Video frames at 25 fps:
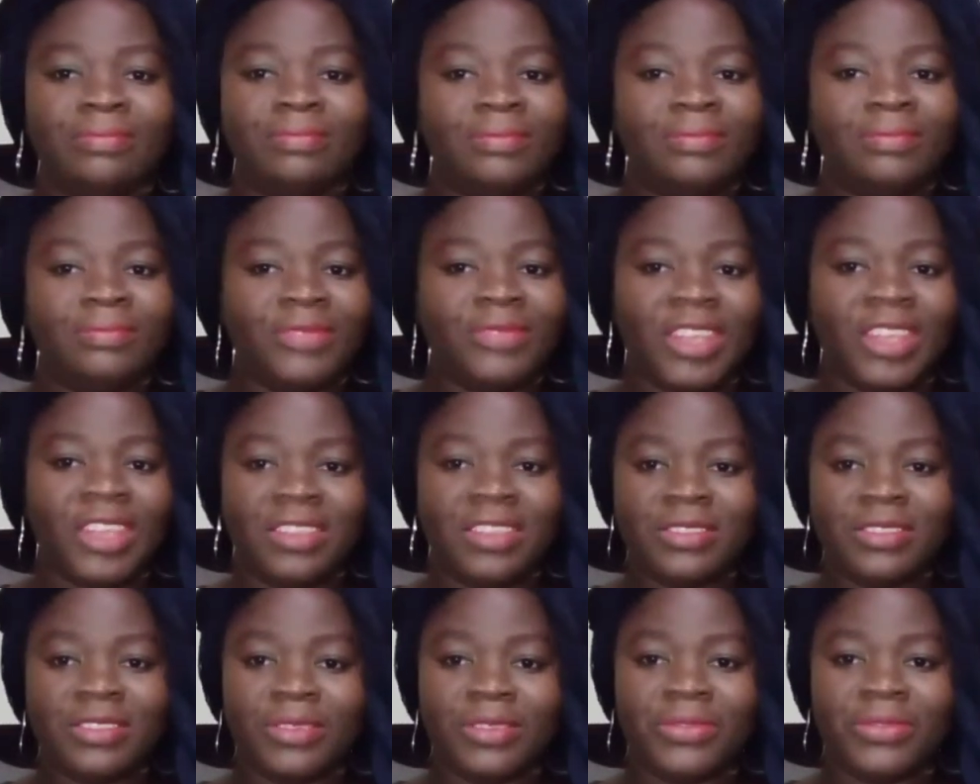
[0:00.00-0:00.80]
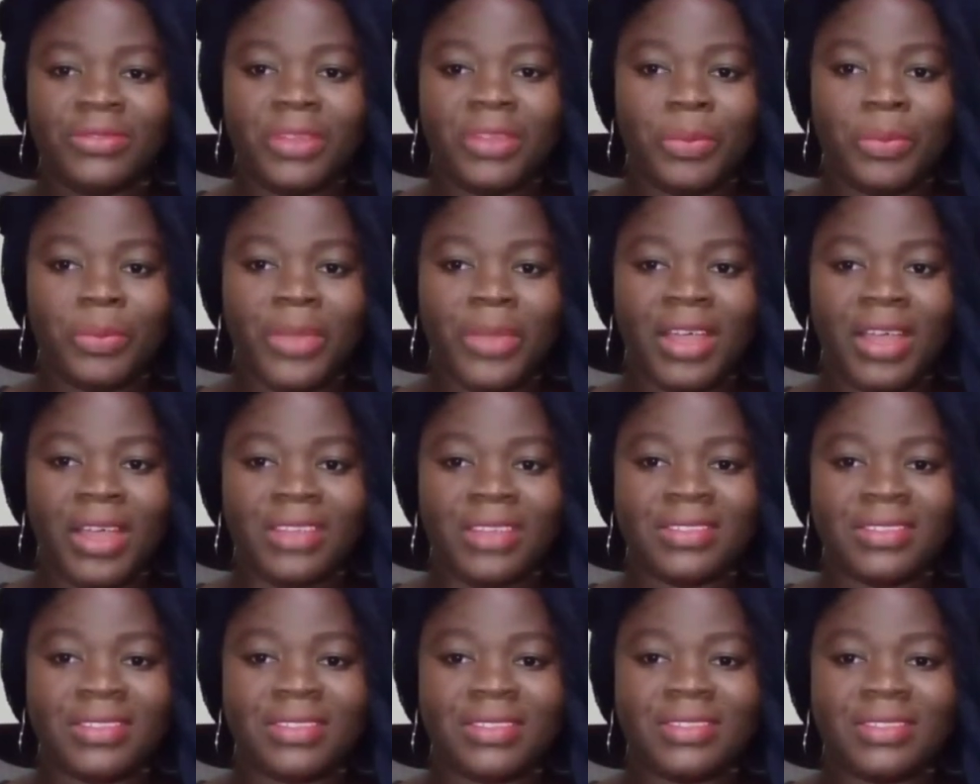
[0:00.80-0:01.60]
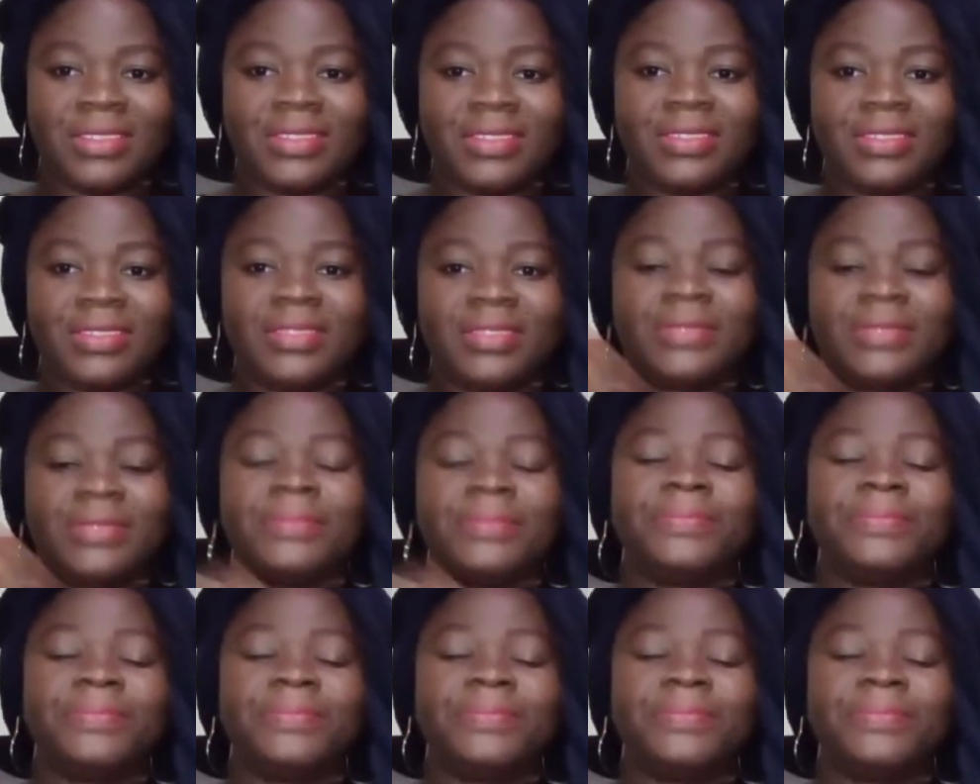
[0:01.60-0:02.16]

things of the past.